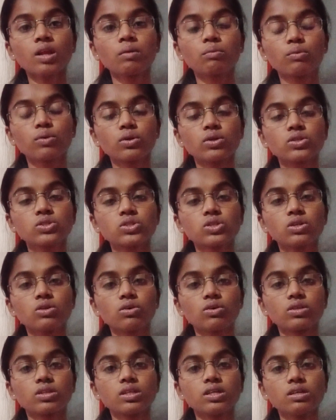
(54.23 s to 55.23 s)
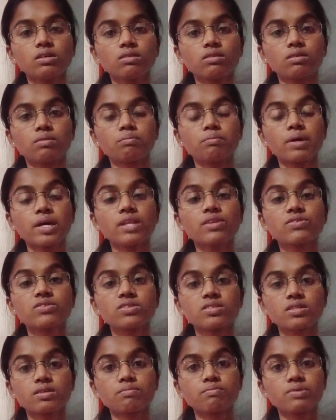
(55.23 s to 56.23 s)
potential or the main
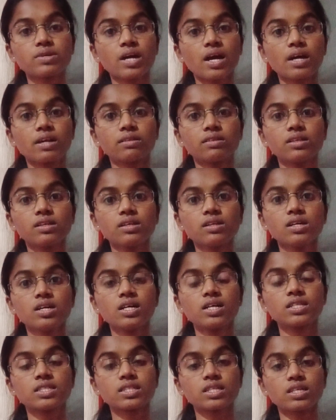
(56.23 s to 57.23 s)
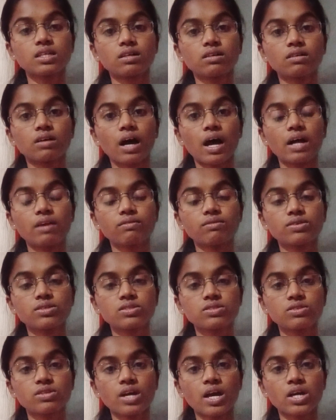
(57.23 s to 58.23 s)
reason behind the
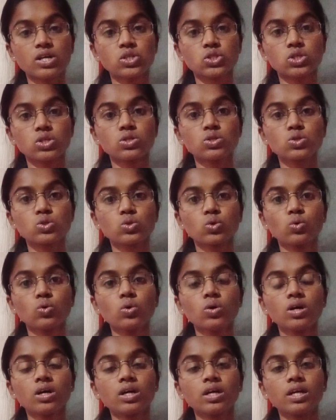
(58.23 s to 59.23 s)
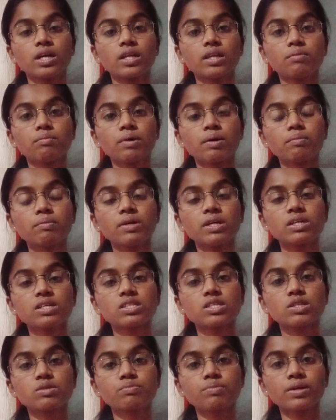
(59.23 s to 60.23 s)
adverse reaction. So it may be a
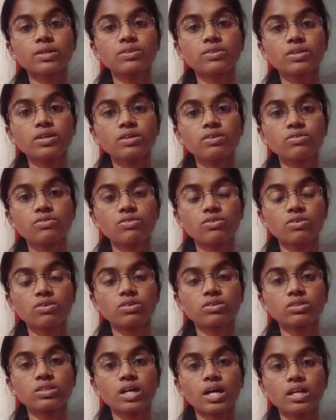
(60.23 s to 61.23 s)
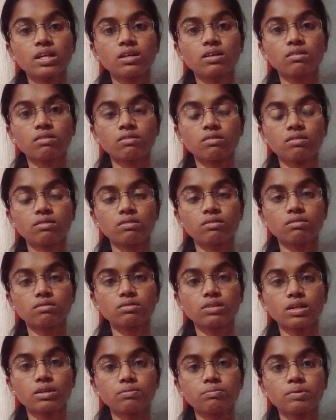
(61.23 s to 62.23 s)
suspected drug that
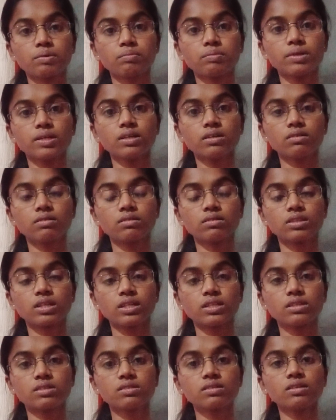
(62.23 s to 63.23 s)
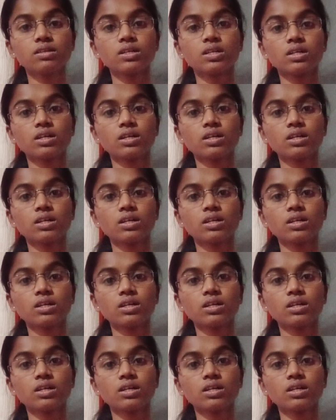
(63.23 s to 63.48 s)
may be that is a